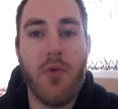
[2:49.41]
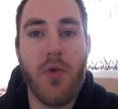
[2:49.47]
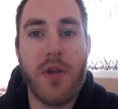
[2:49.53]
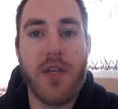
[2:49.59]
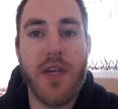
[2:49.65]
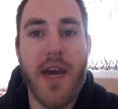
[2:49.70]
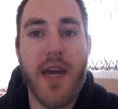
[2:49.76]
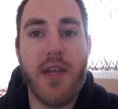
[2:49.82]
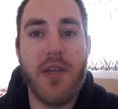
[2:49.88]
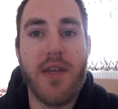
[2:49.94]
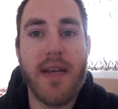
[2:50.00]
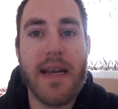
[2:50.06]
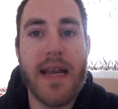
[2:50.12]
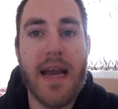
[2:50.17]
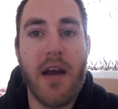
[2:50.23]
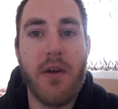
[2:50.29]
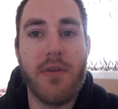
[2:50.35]
which aids in
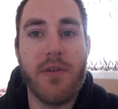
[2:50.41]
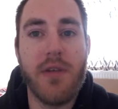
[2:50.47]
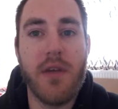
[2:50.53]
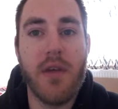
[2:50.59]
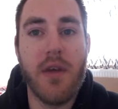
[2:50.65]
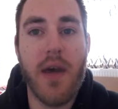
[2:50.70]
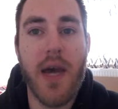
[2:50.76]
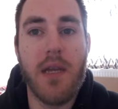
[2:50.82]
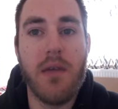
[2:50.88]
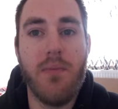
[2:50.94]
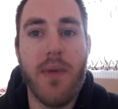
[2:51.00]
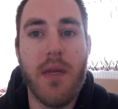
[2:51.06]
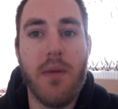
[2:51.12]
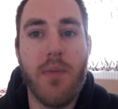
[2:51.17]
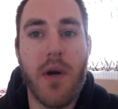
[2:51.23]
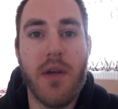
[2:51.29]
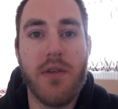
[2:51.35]
clarity and
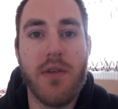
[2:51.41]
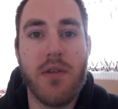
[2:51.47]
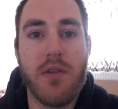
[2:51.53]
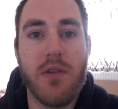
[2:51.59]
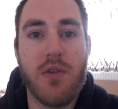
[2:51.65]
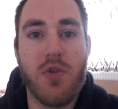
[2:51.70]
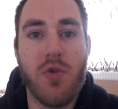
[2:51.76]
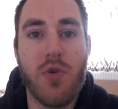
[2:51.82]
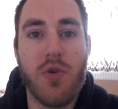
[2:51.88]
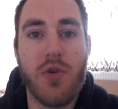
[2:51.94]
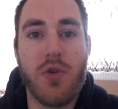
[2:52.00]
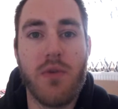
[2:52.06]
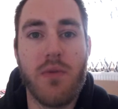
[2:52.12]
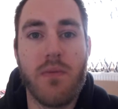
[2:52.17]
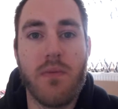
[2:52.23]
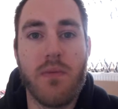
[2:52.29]
minimises distortion.